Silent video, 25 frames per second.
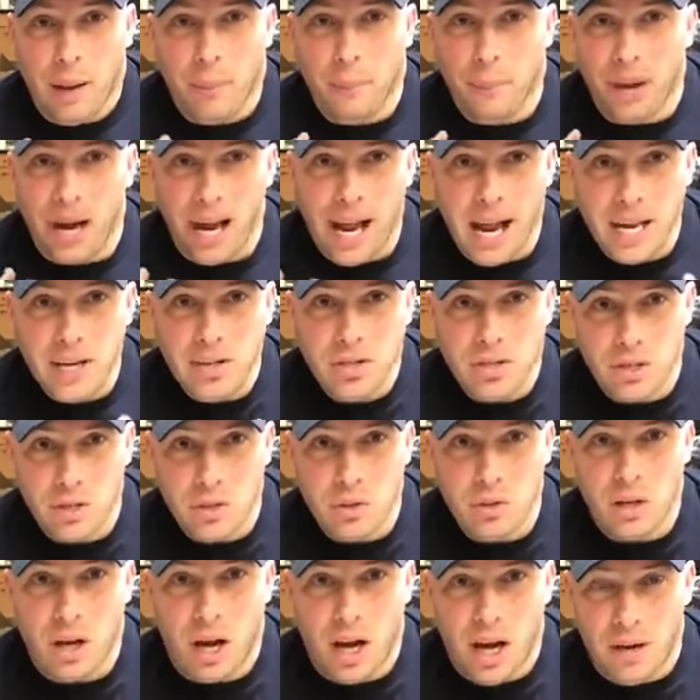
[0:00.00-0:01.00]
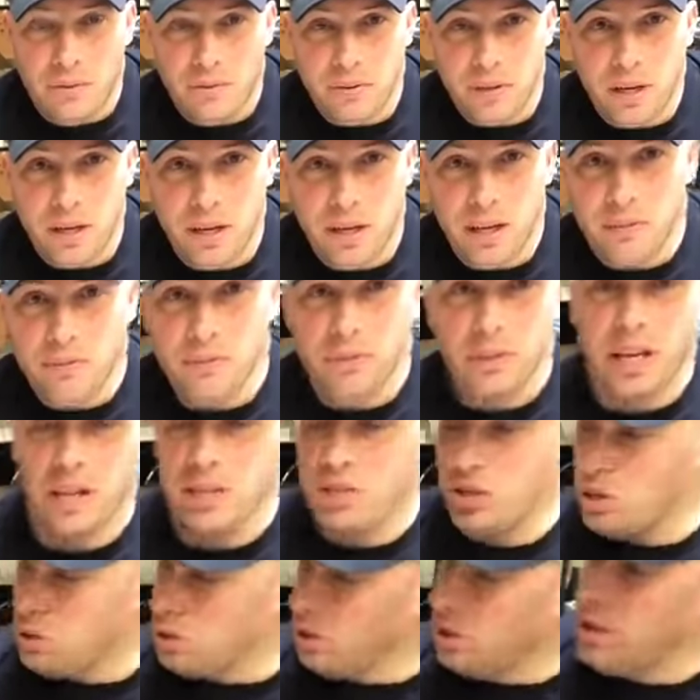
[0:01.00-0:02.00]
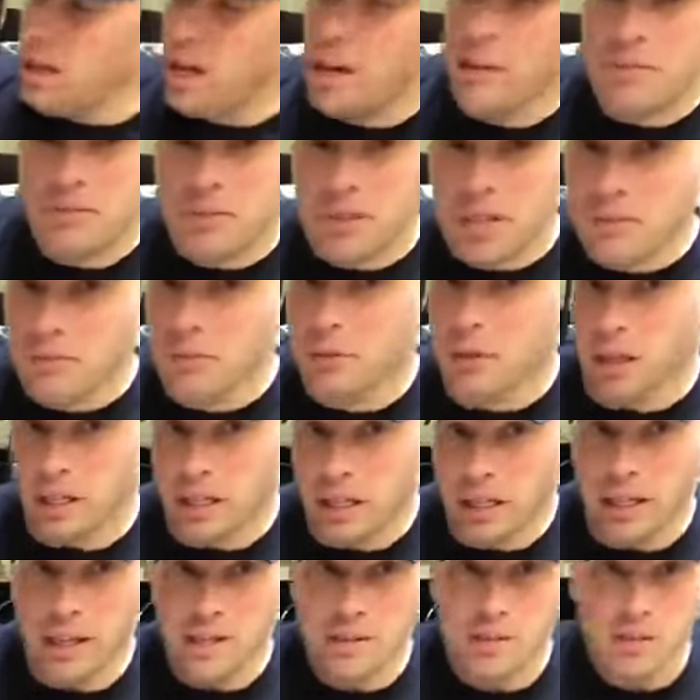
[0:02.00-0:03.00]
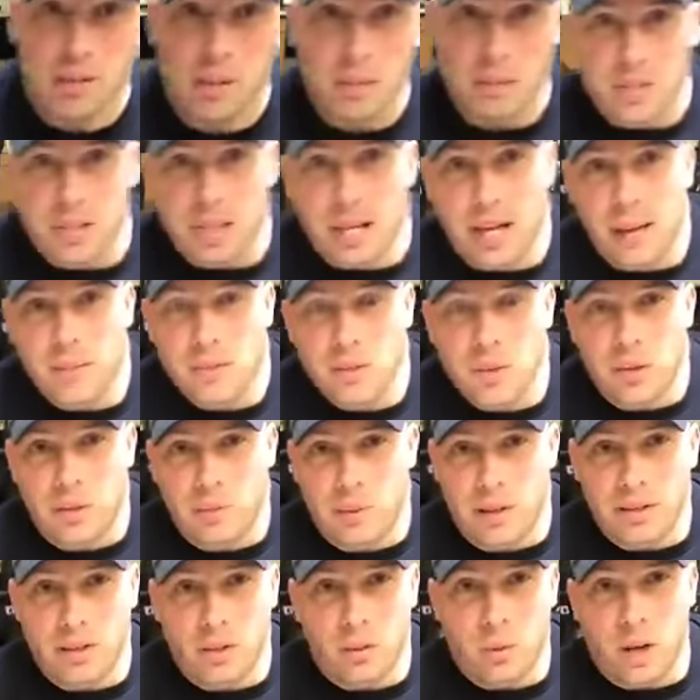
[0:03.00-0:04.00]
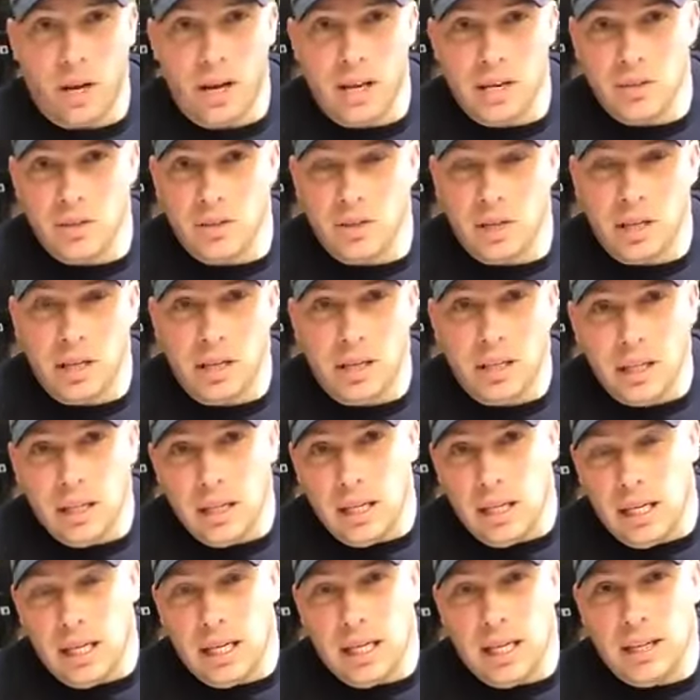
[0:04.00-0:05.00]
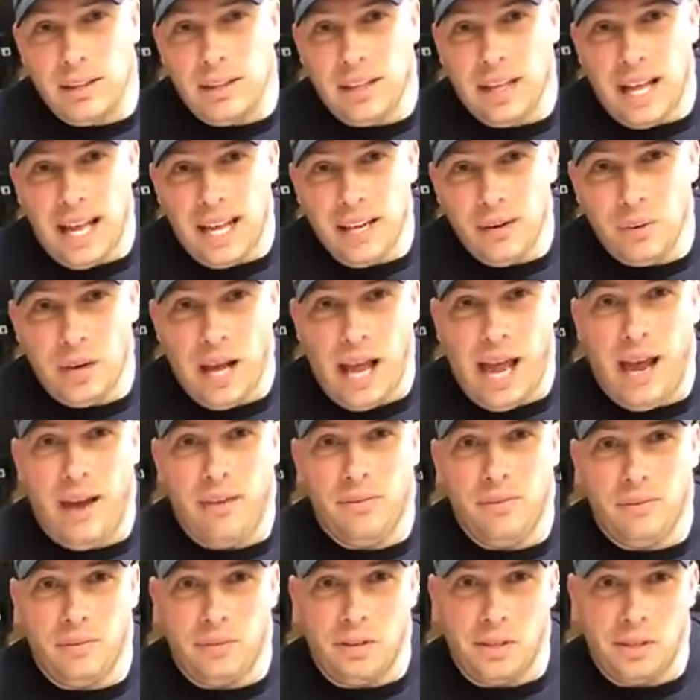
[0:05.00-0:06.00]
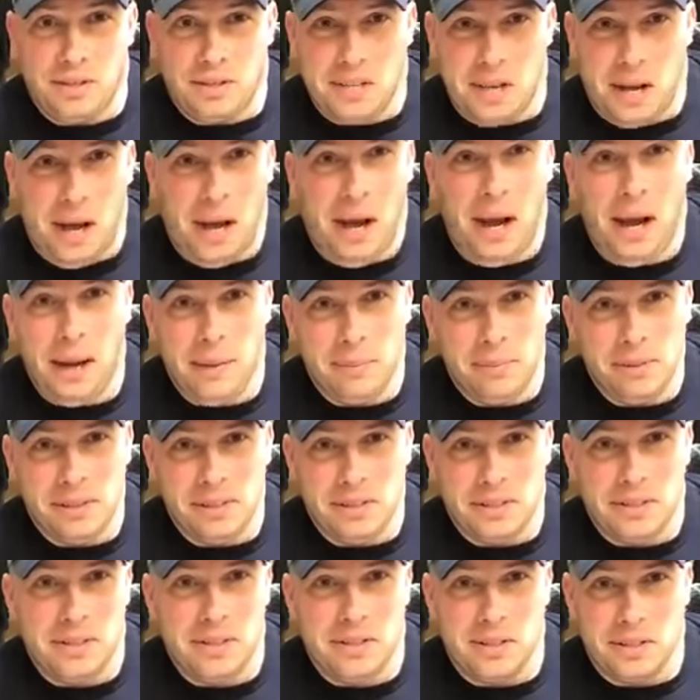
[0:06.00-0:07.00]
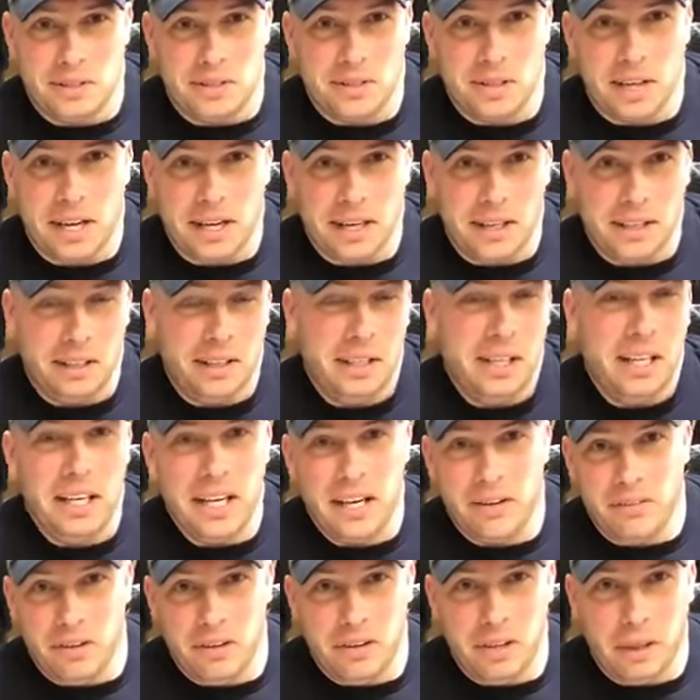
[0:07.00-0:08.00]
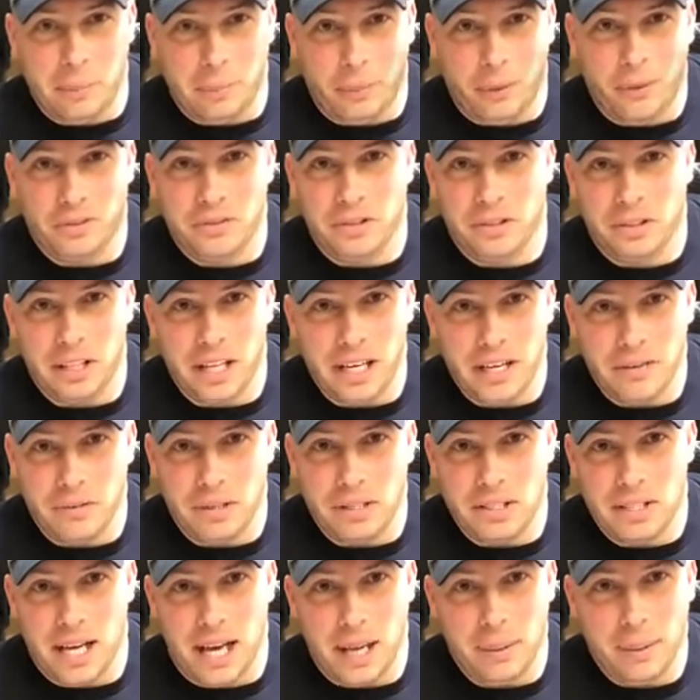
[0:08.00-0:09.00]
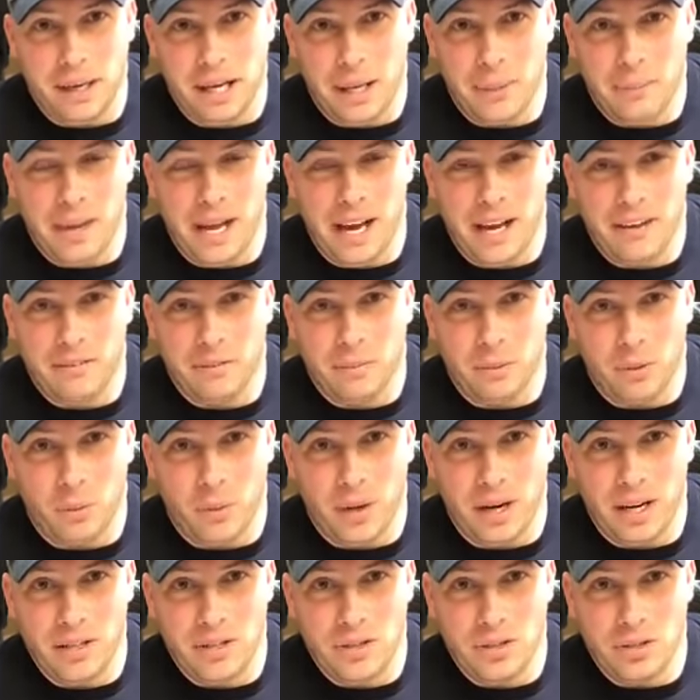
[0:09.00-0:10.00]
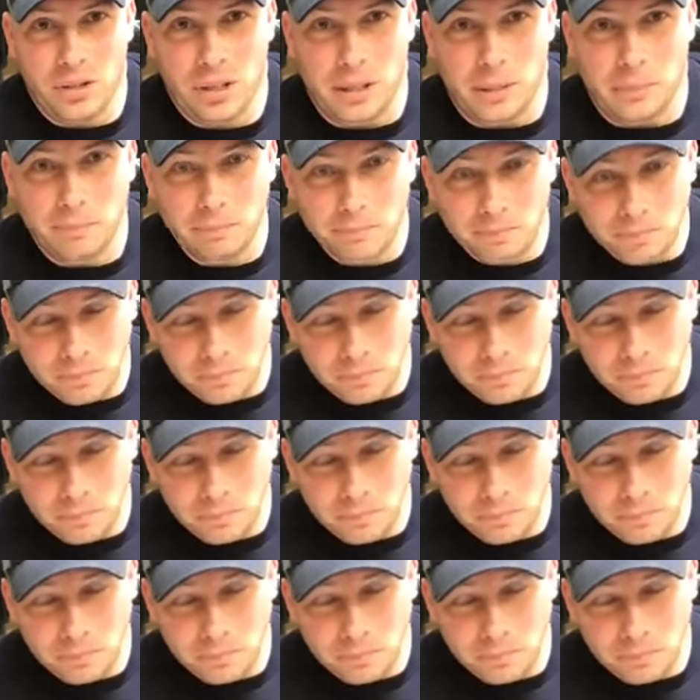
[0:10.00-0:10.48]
But I shoot often enough, and I shoot enough different guns sometimes when I'm at the range, that I don't have the time to just like clean everything perfectly every time I get back from a range trip.